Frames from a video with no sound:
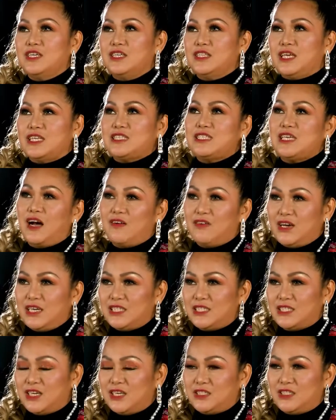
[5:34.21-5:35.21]
that's how
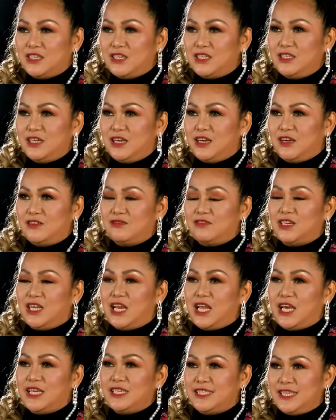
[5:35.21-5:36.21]
I started
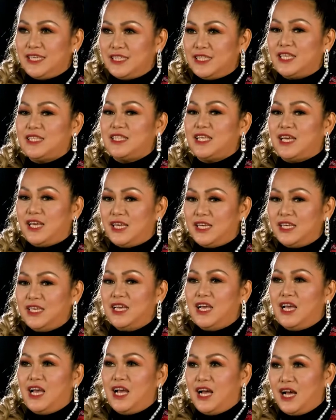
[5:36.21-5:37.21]
realizing that I
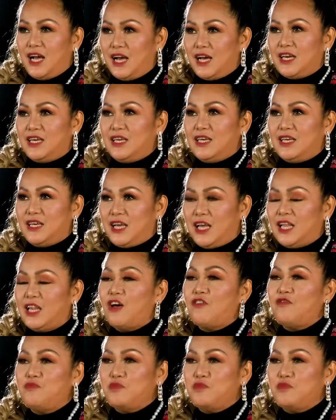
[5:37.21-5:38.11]
love